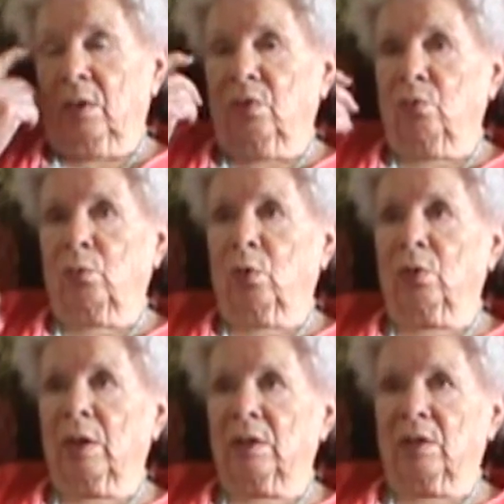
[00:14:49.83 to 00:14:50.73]
the war
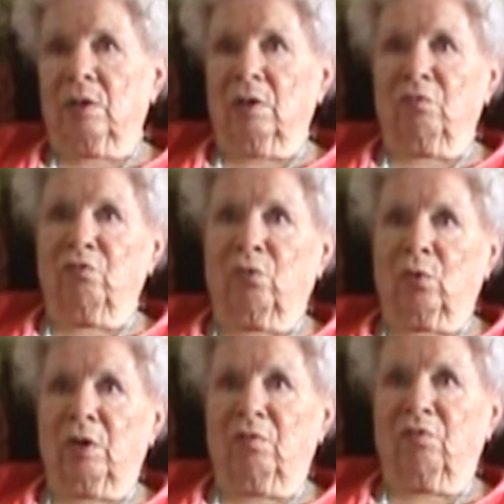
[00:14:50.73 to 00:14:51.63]
ended in
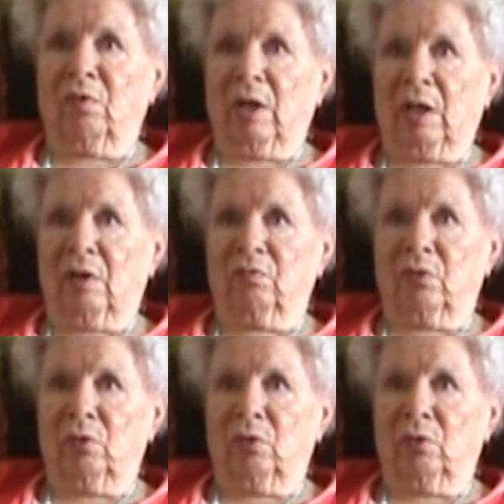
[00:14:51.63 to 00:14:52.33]
45. Mm -hmm.